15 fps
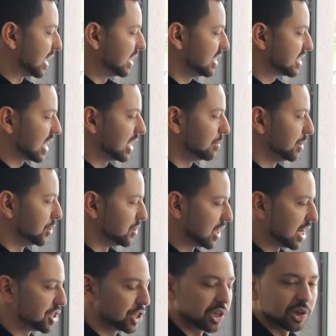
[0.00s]
Anytime you
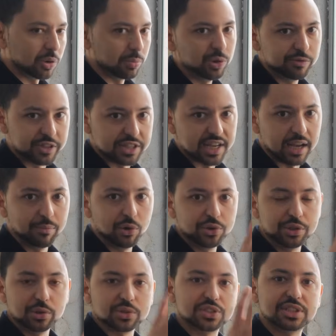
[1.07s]
touch it or move the table,
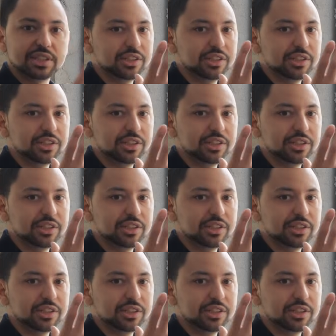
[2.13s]
you'll see